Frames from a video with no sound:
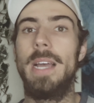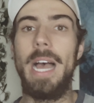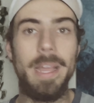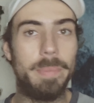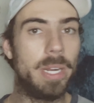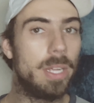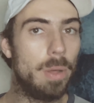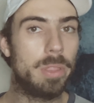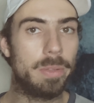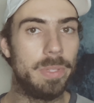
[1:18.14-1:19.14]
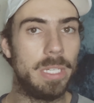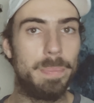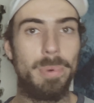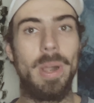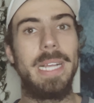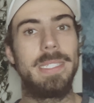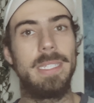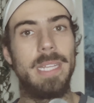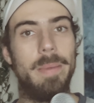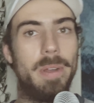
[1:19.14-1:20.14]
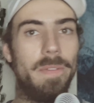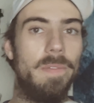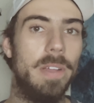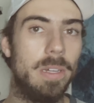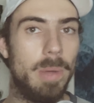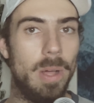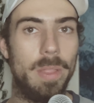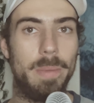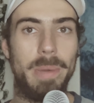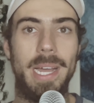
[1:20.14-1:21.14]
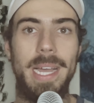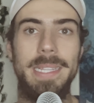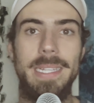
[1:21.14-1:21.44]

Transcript: I'm going to go through this process. I'm going to film all the behind